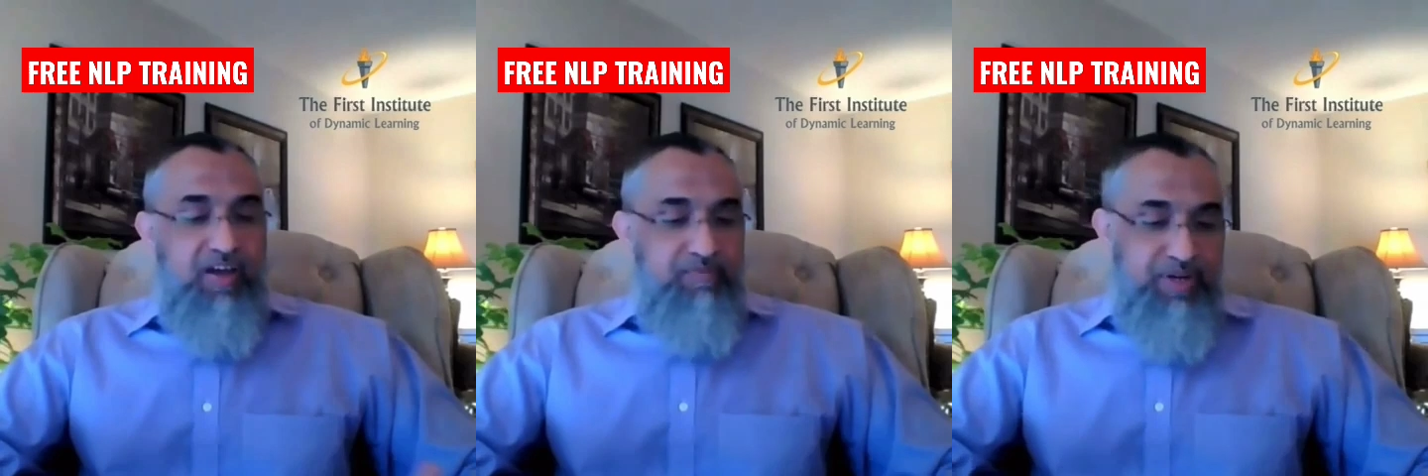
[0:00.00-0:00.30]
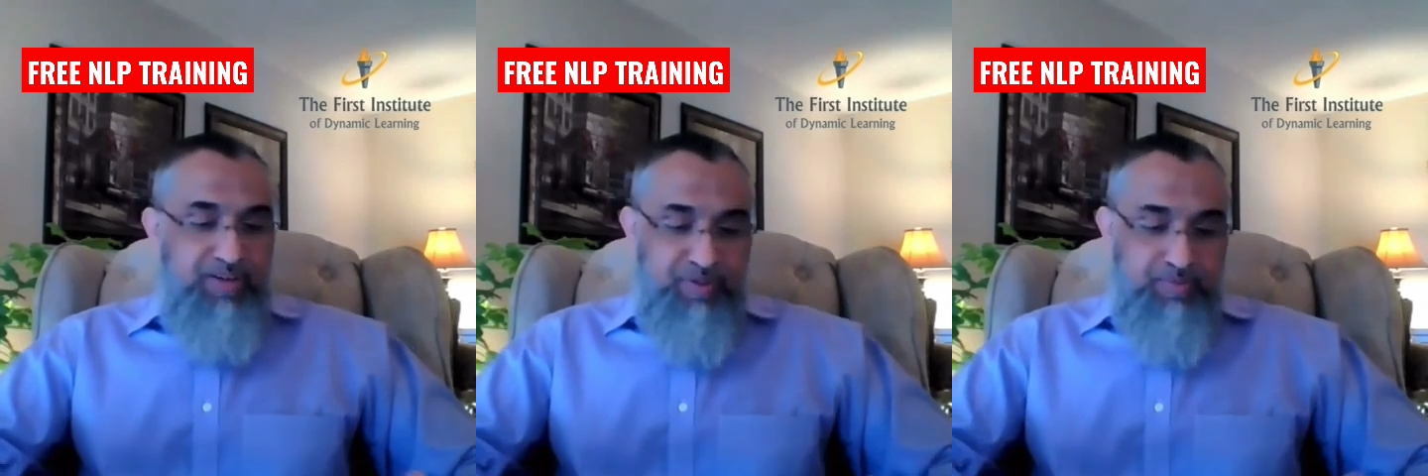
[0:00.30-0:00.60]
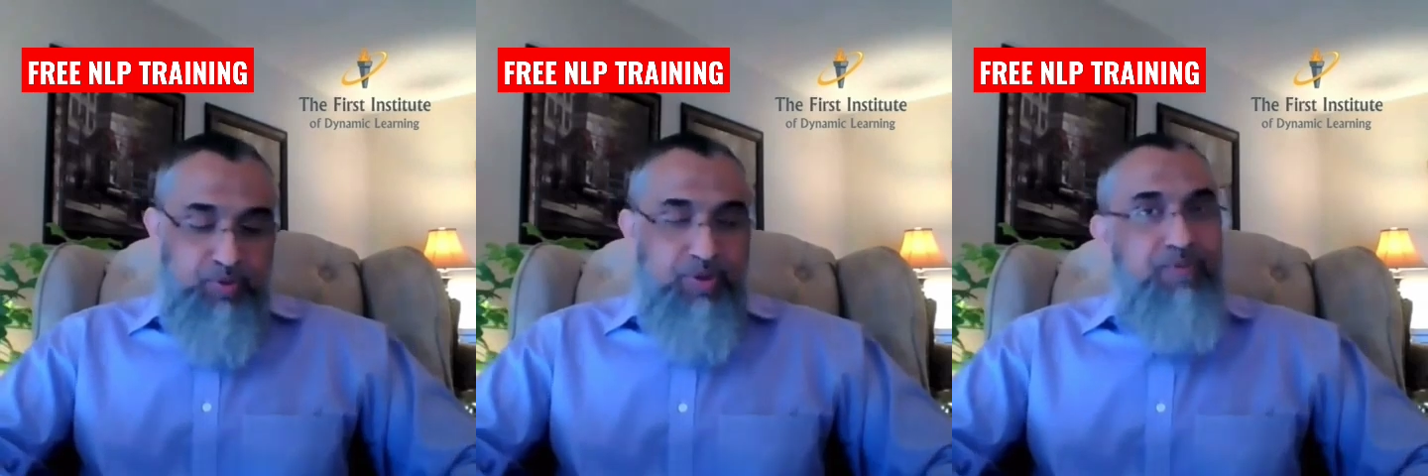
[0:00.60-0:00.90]
We have beliefs
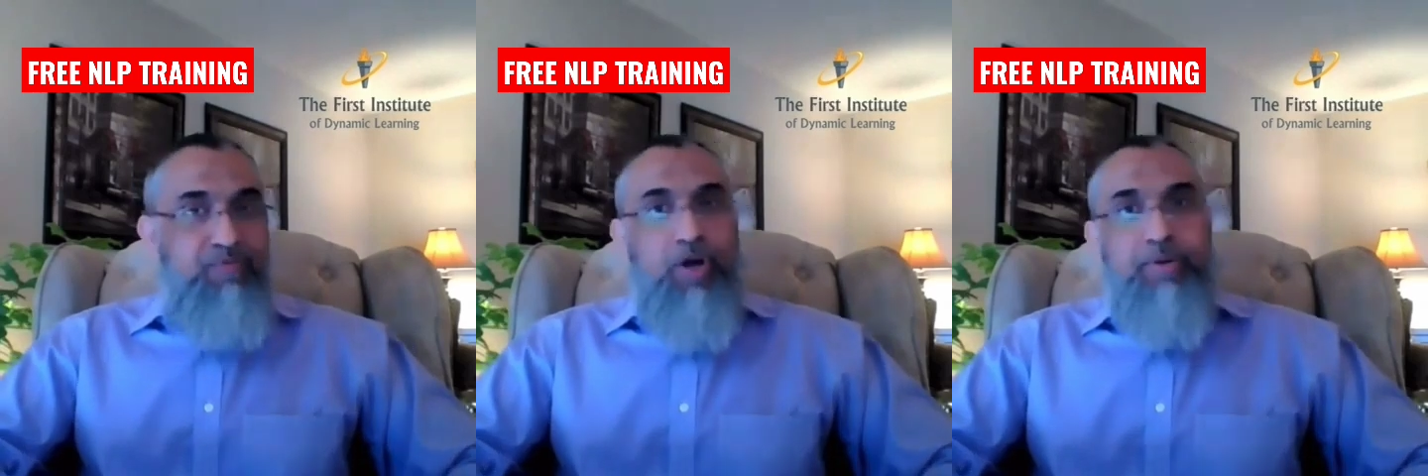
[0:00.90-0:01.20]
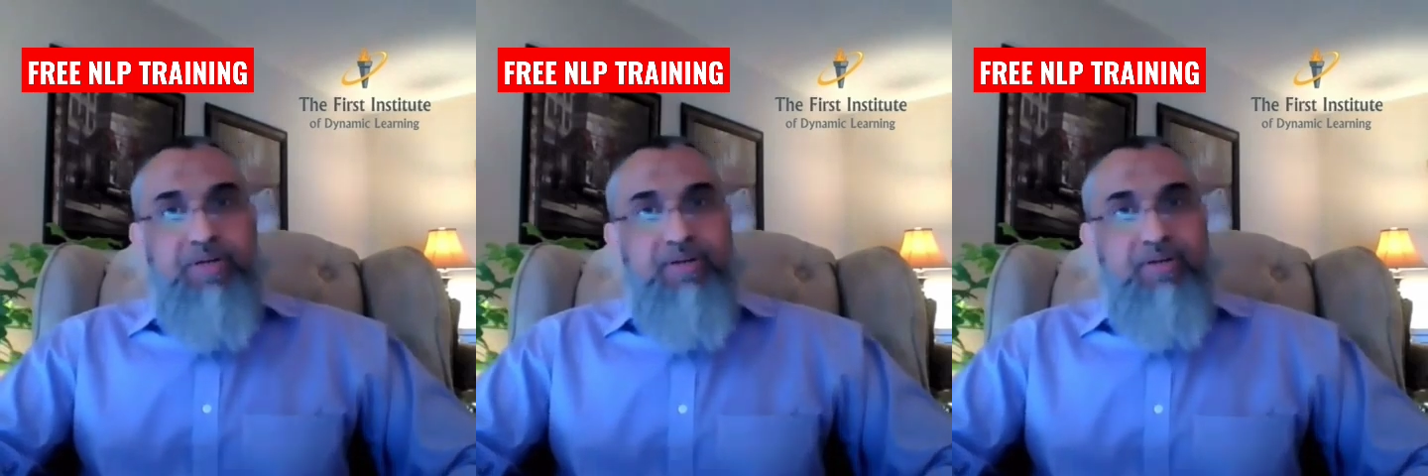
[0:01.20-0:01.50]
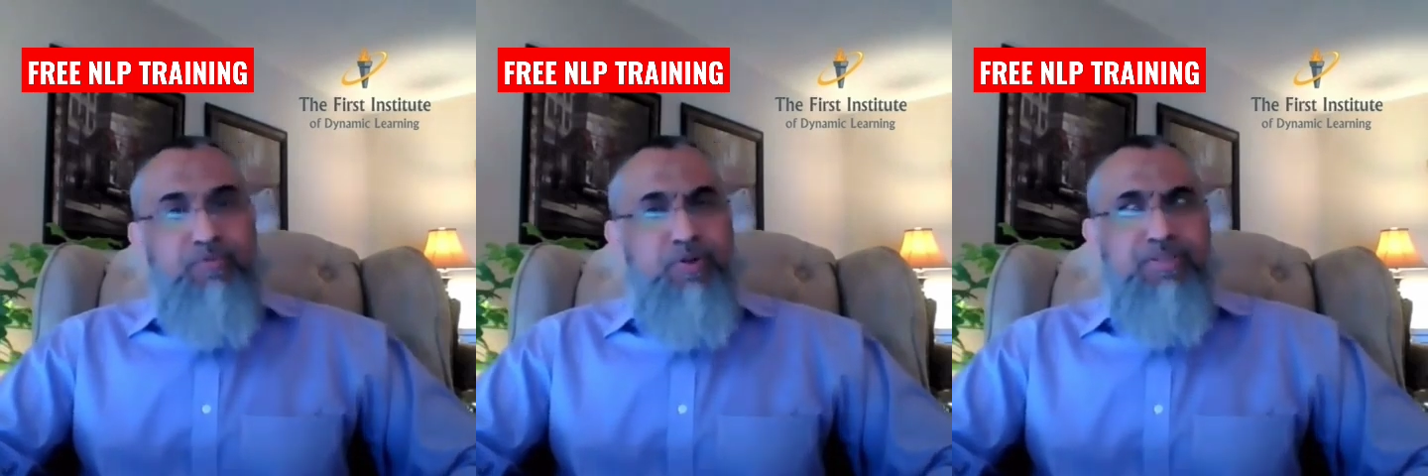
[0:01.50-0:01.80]
about
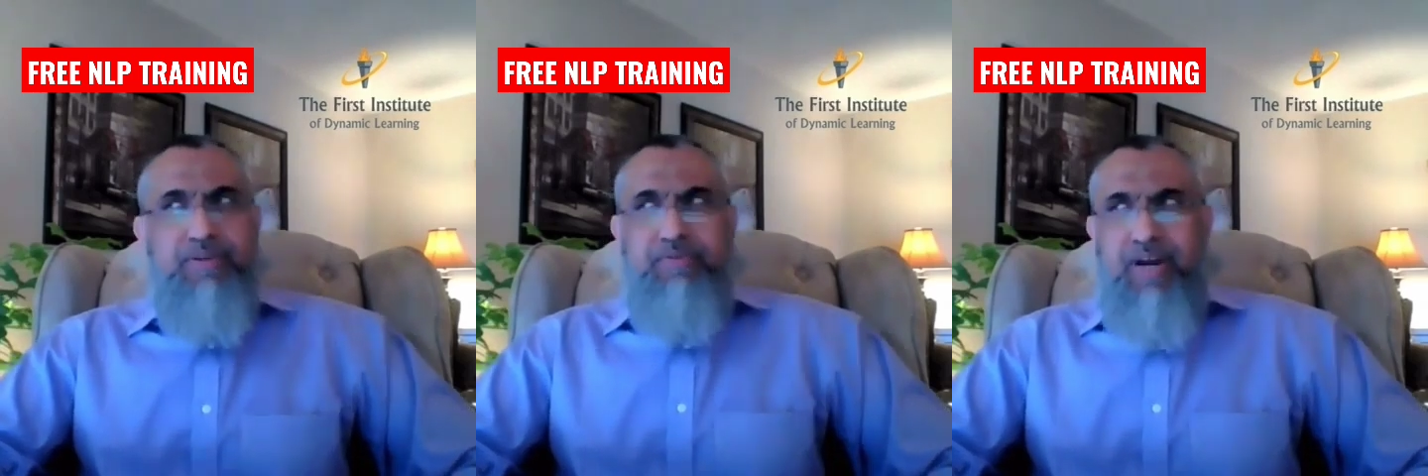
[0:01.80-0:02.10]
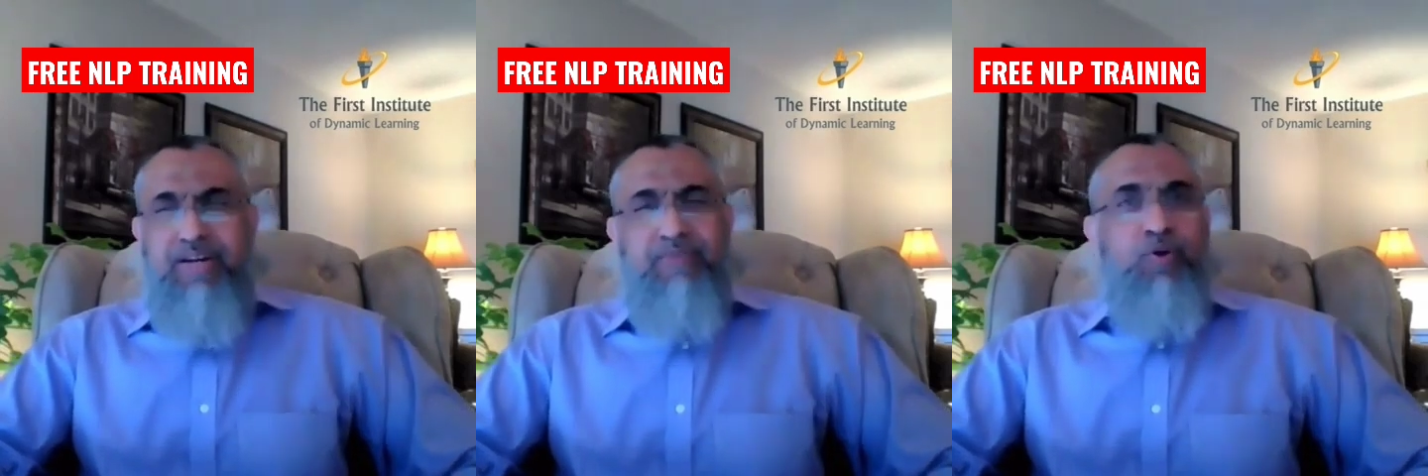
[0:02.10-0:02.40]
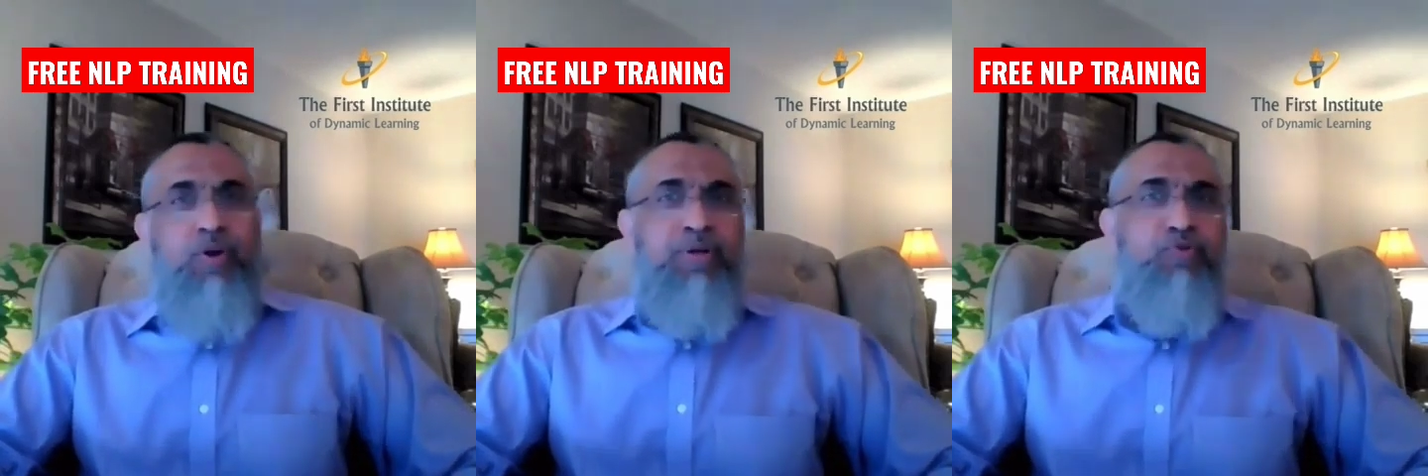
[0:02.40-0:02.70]
environment, what's the right
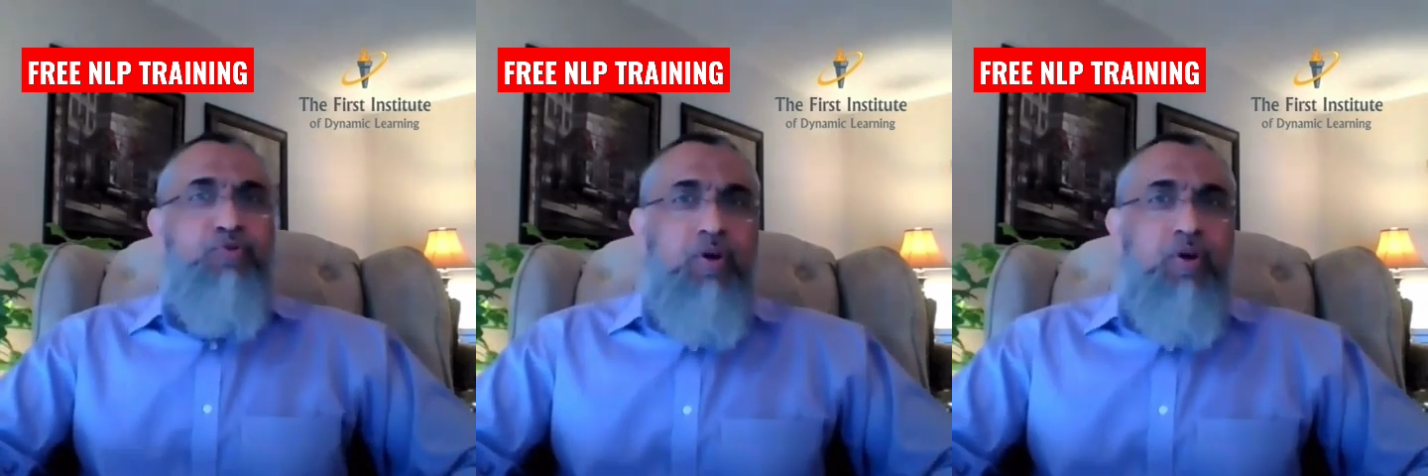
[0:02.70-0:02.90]
environment,